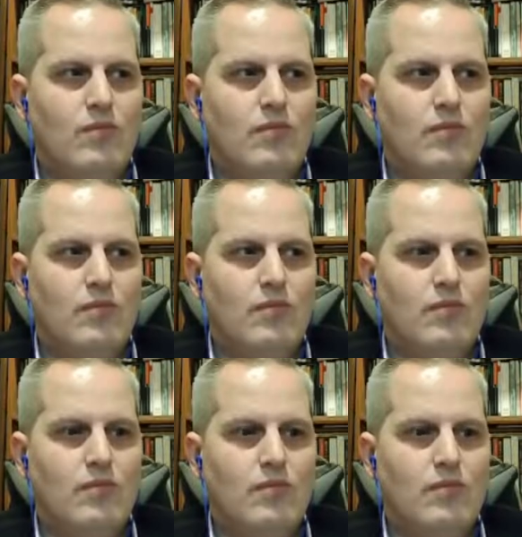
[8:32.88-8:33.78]

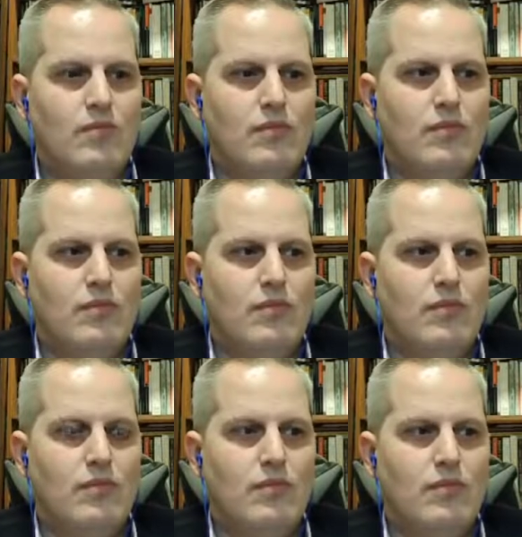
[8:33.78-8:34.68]

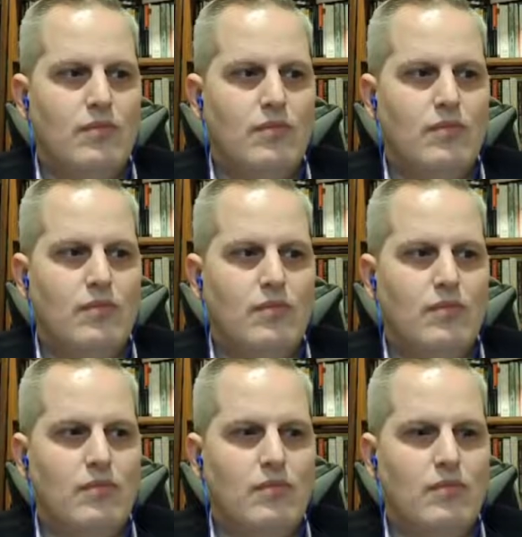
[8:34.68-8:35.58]

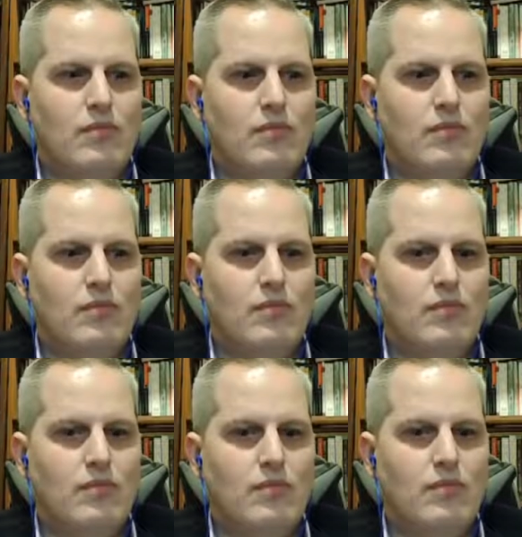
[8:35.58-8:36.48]

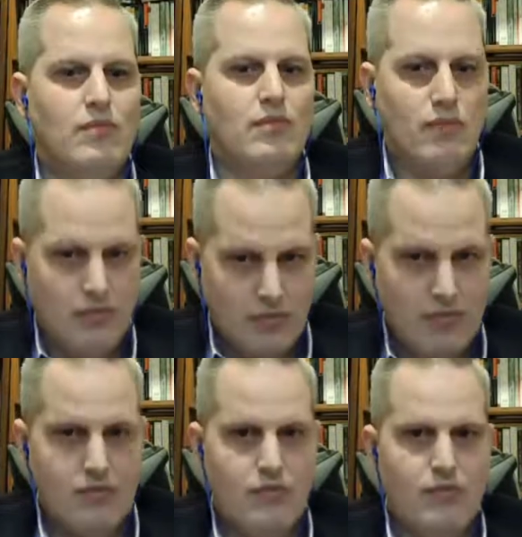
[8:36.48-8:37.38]

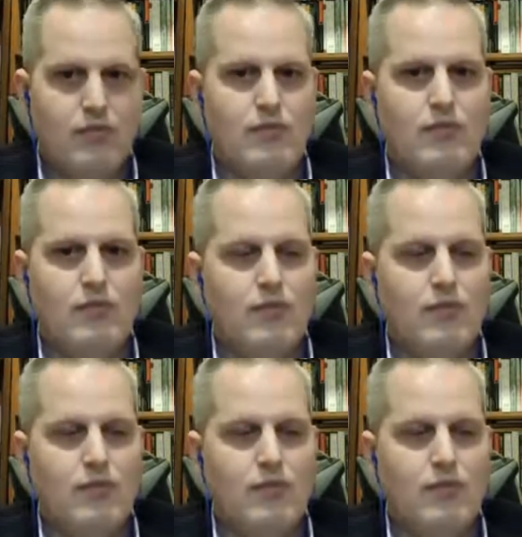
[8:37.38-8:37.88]
The person shown says nothing.